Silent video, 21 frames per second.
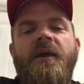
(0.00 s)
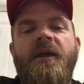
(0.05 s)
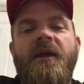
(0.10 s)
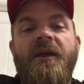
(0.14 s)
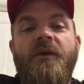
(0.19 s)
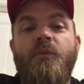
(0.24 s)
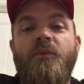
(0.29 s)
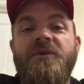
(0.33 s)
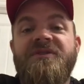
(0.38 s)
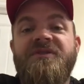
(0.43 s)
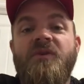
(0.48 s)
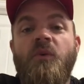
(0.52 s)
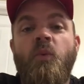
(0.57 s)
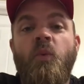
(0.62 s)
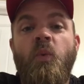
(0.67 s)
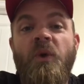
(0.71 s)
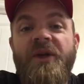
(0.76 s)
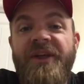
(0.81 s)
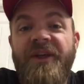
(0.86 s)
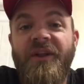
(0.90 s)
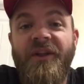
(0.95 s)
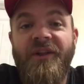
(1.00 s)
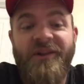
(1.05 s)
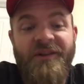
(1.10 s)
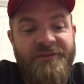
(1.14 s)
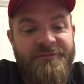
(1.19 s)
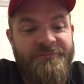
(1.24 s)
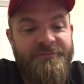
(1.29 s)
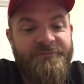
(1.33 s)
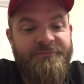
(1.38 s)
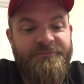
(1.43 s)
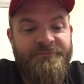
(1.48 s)
It was the will
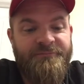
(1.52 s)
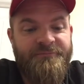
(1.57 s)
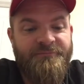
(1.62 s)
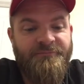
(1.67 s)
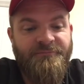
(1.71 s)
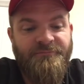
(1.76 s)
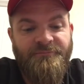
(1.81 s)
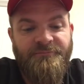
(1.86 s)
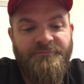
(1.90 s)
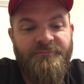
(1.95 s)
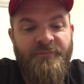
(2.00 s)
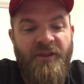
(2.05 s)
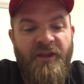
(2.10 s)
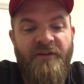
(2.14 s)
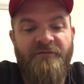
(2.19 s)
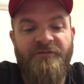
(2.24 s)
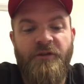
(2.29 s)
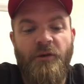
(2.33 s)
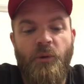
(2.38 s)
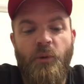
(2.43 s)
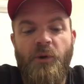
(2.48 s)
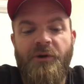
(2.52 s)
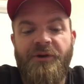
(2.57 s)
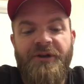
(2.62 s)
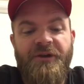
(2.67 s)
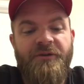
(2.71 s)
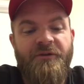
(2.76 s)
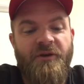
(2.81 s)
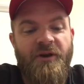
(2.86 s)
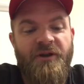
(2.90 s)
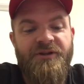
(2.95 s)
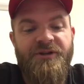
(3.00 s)
of the Lord to
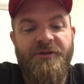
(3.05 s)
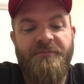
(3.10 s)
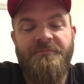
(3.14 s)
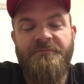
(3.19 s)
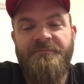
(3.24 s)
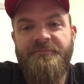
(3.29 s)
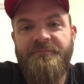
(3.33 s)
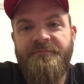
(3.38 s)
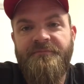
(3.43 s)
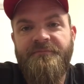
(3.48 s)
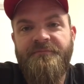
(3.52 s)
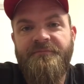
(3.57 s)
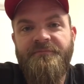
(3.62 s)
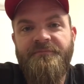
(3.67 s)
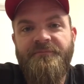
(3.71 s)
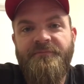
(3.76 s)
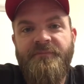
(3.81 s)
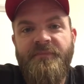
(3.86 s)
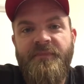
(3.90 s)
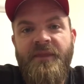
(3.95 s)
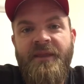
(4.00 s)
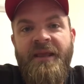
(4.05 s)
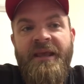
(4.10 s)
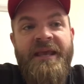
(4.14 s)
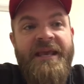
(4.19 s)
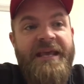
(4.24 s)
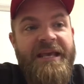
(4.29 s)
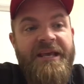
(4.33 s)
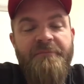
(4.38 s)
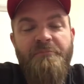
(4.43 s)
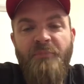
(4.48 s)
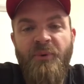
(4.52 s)
crush him.
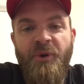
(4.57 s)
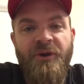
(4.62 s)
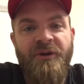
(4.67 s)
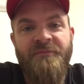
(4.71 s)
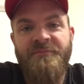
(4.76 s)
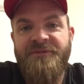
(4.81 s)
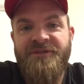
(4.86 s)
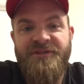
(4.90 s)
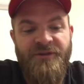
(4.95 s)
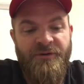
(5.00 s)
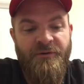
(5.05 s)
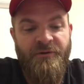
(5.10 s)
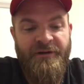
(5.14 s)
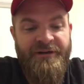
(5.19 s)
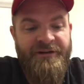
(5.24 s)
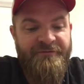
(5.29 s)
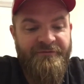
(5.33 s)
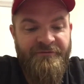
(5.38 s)
He put him to grief.